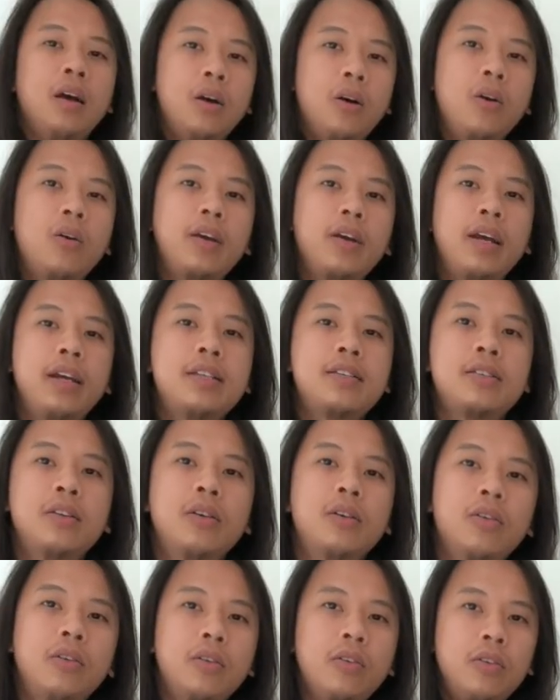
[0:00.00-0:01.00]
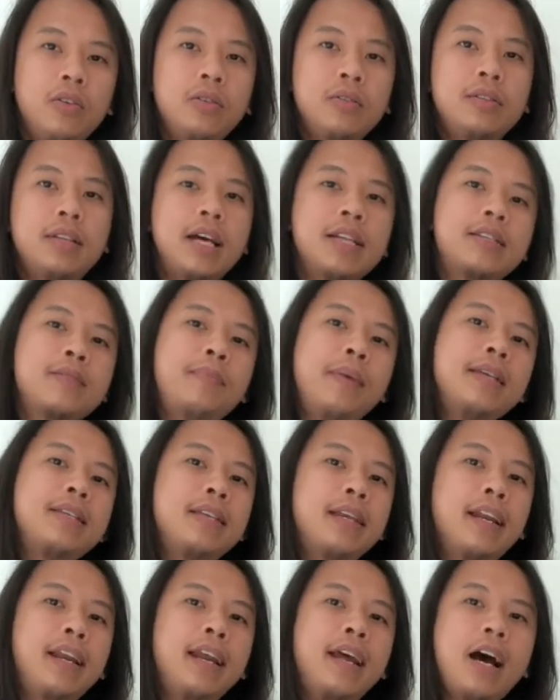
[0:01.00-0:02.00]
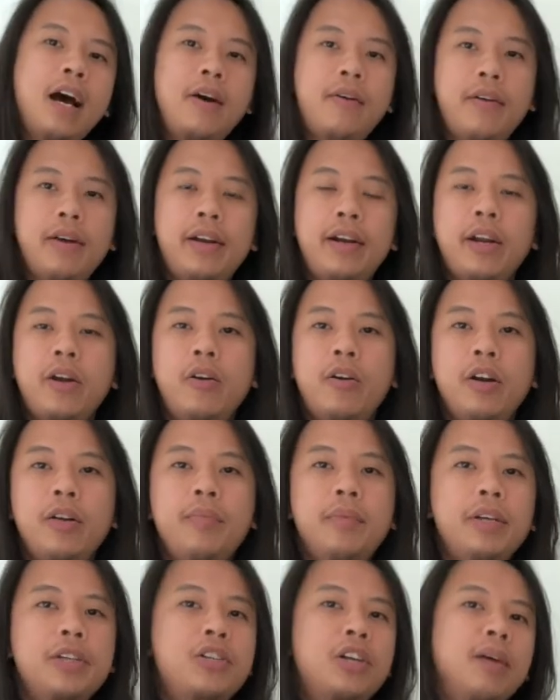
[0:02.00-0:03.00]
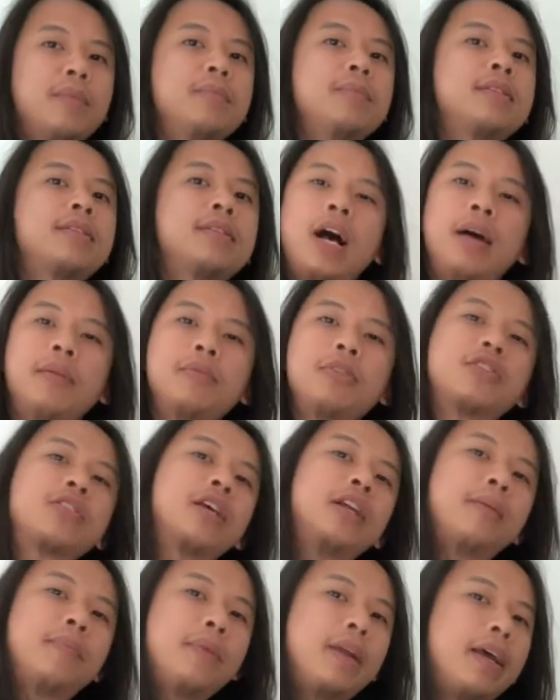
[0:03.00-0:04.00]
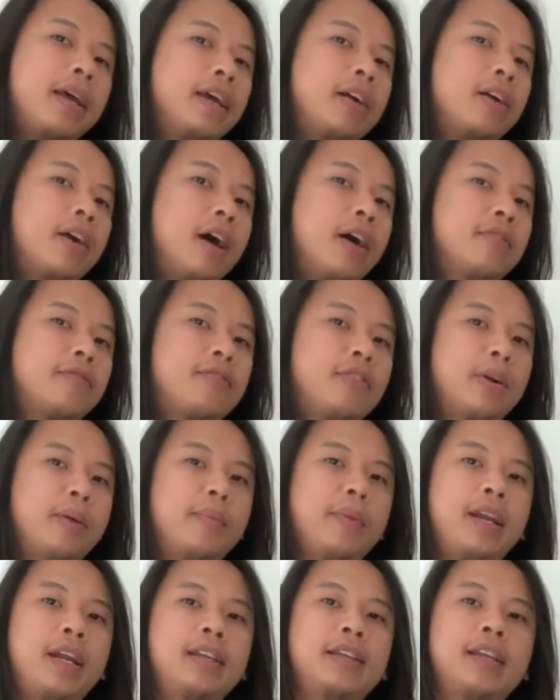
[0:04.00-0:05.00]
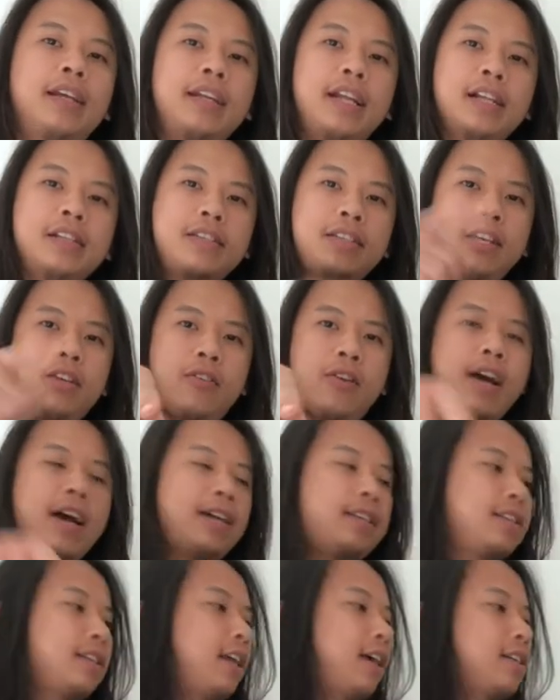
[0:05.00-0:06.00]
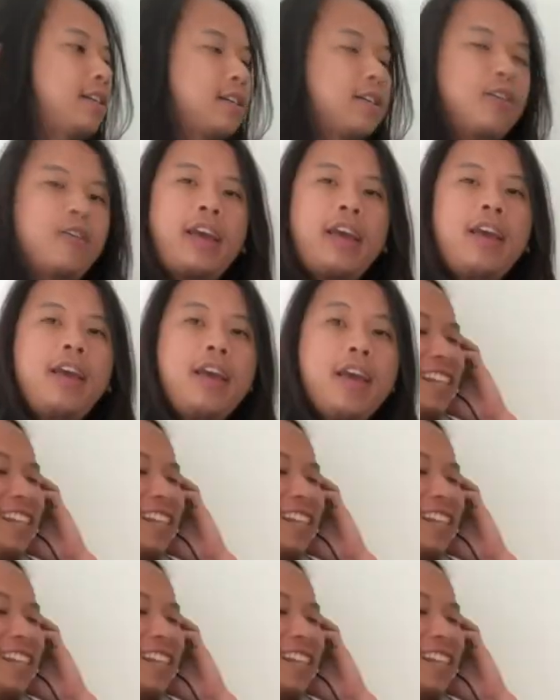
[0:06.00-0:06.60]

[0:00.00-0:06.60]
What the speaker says: Okay, so that's basically how I record my drums. Yeah, I'm just going to play around for a minute and I'll see you guys later, okay?